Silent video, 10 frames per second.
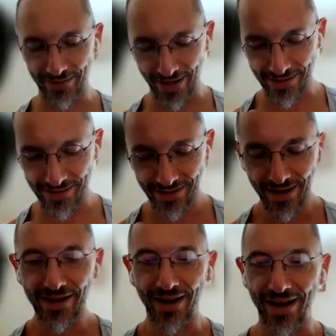Yes.
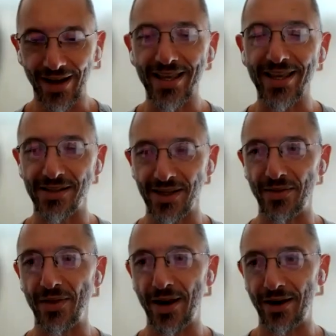He's
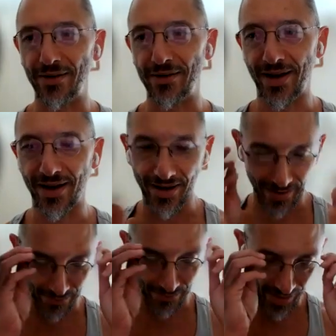in there
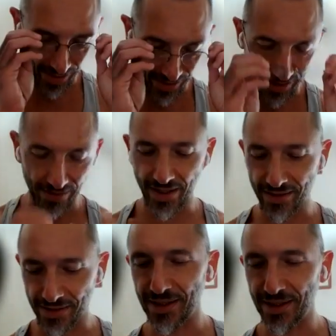
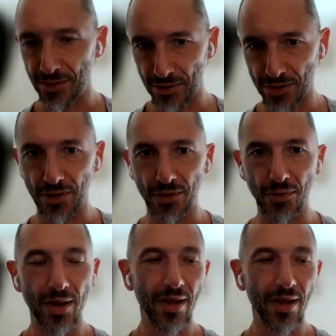in season 2.